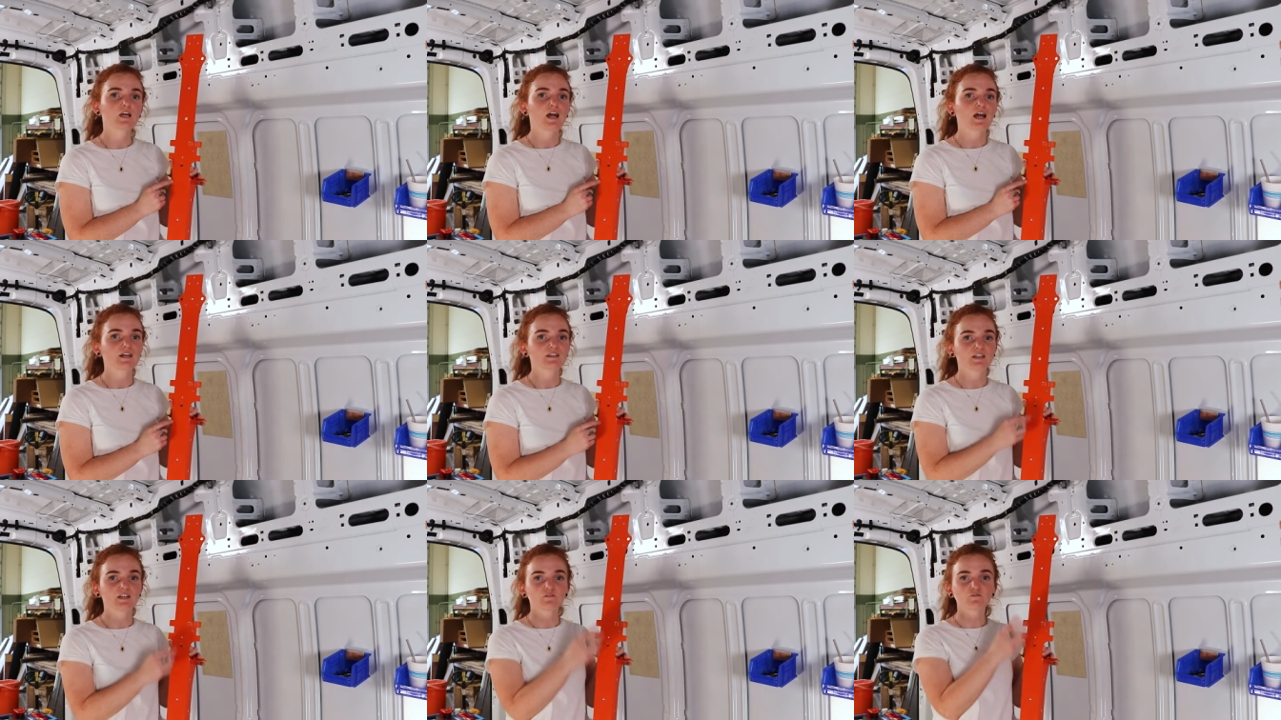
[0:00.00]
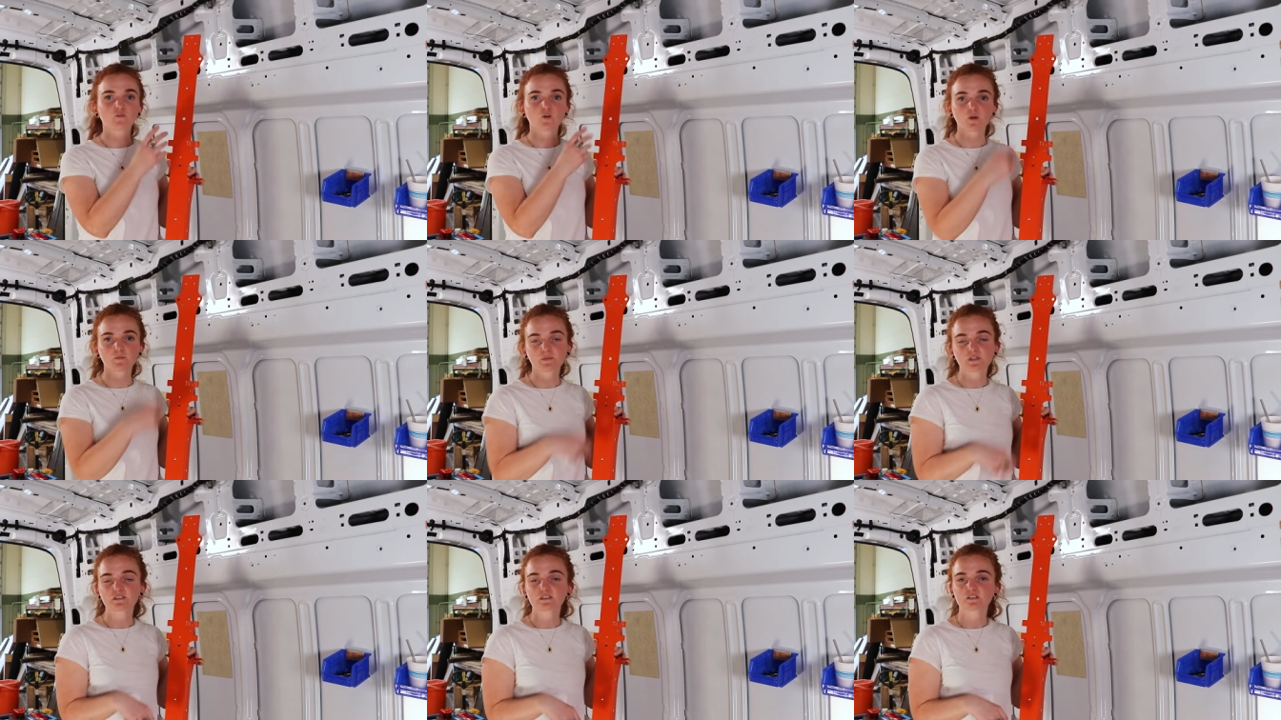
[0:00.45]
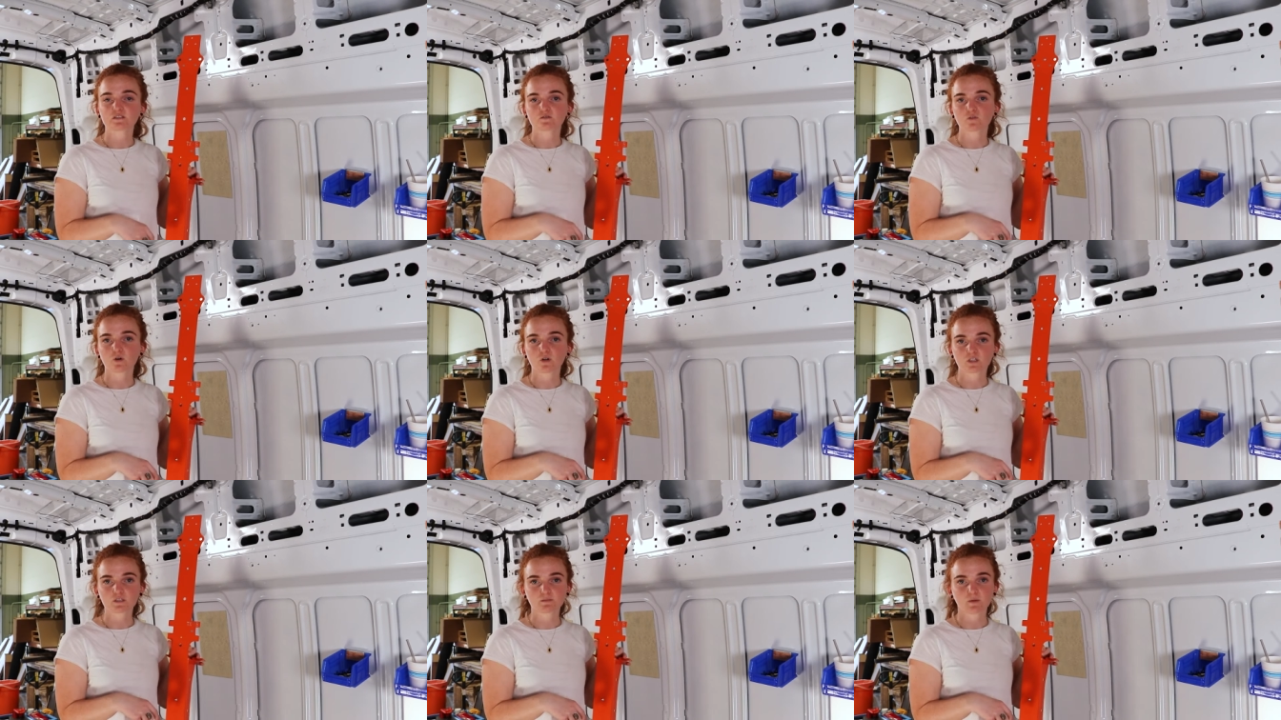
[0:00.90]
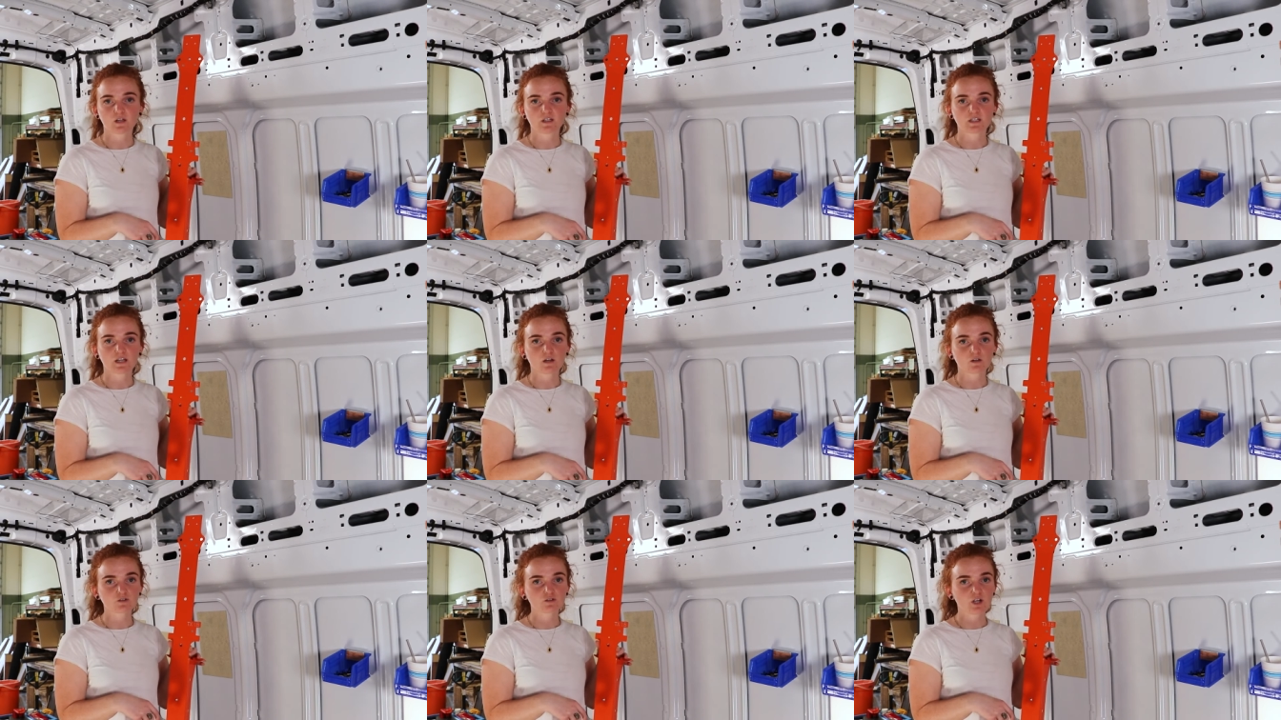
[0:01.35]
and then four pieces of
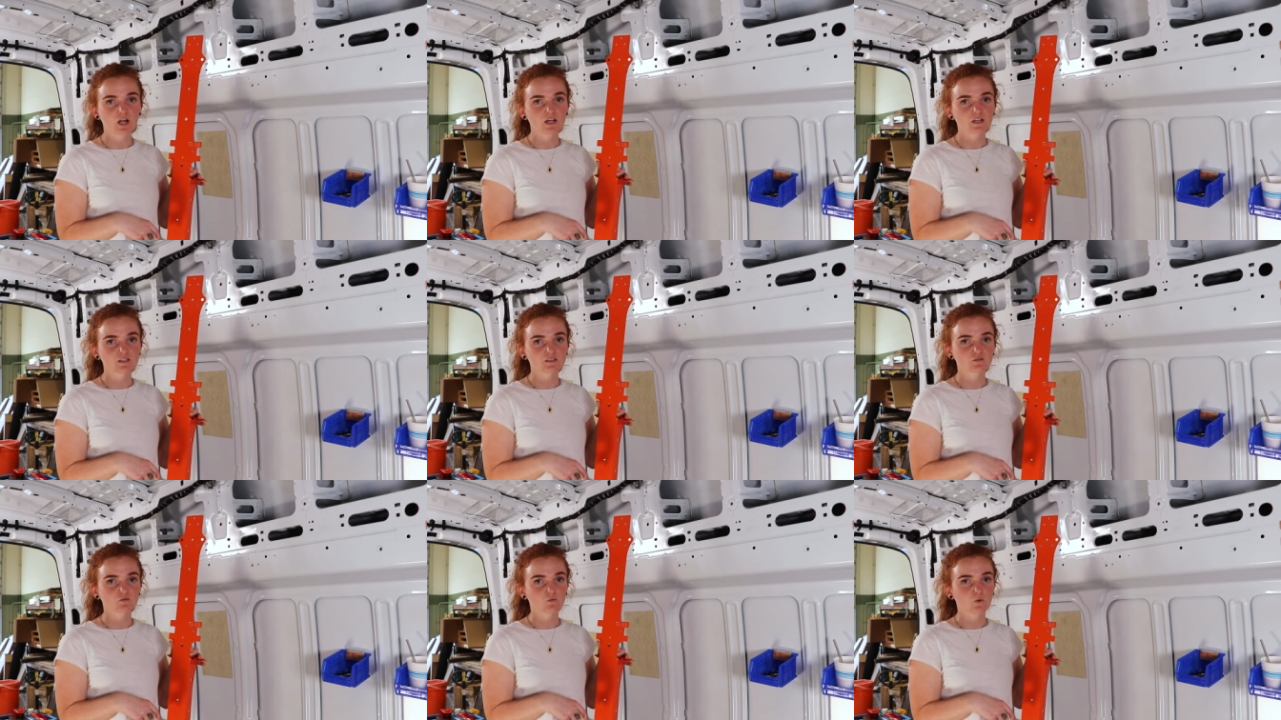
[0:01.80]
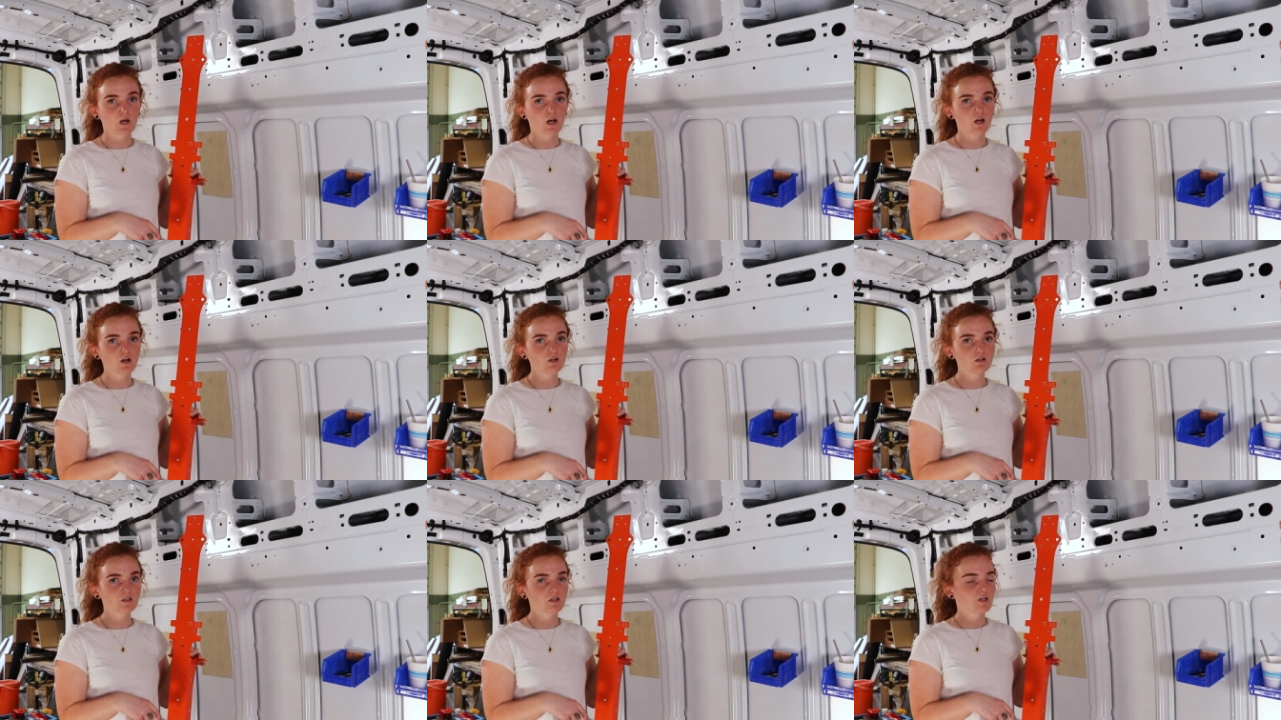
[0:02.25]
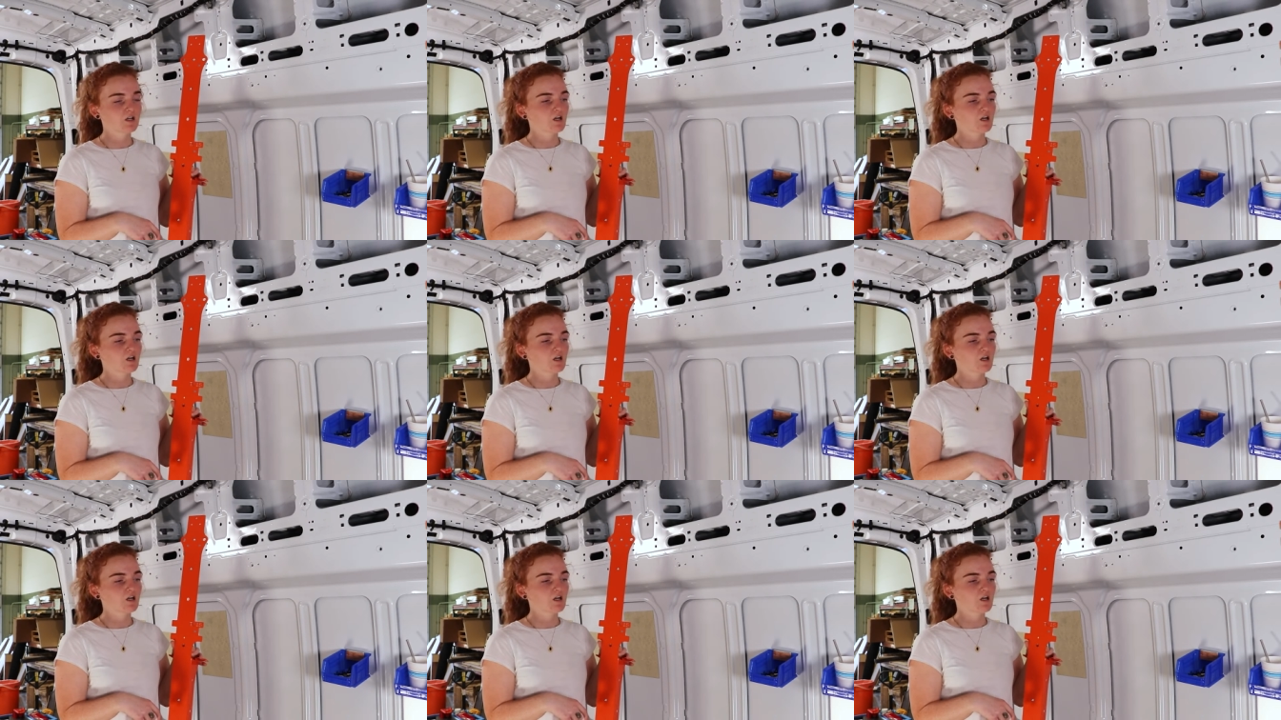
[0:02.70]
corresponding L-track as well.